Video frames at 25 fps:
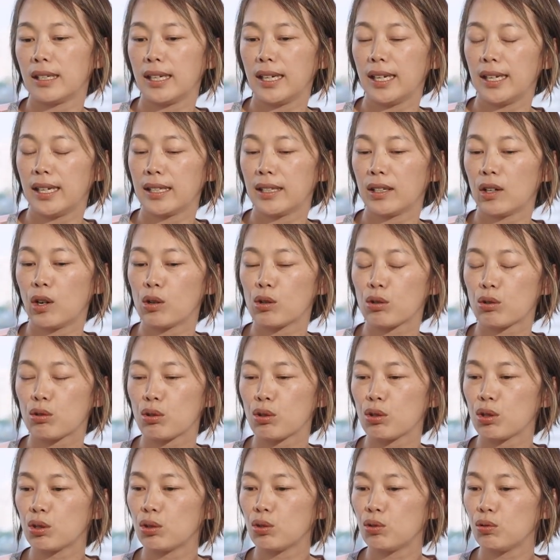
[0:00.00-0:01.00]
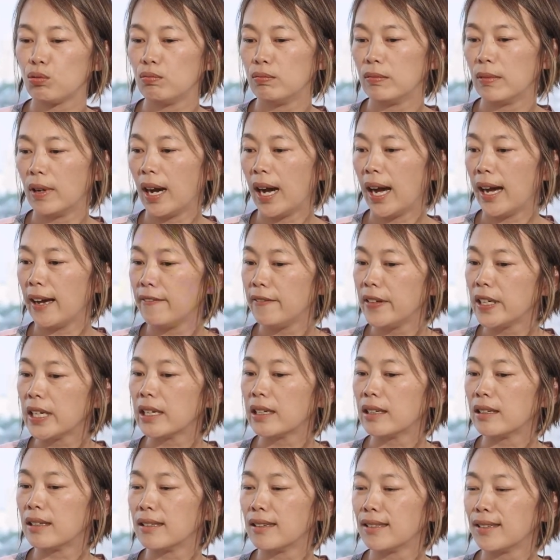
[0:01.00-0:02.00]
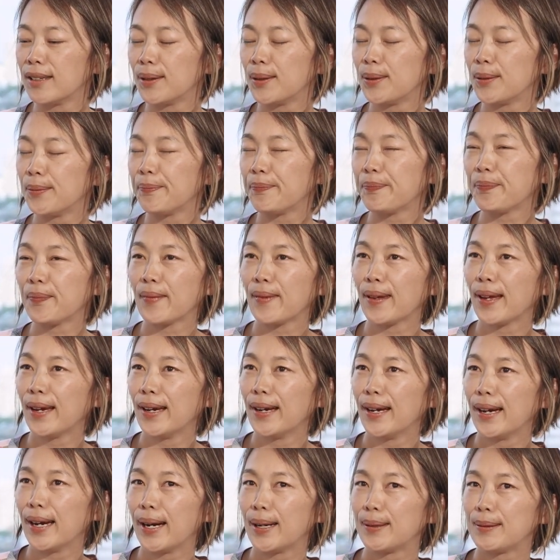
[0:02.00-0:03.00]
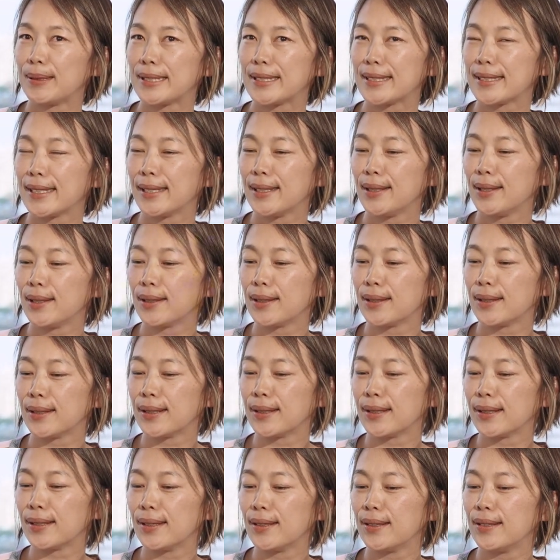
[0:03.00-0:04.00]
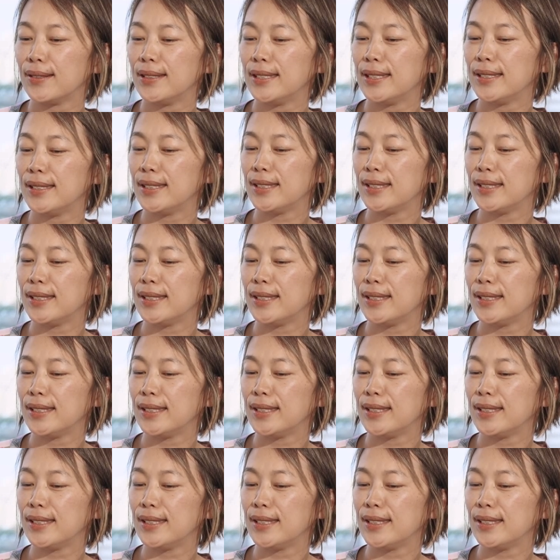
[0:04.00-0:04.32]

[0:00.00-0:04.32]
and also having I would say a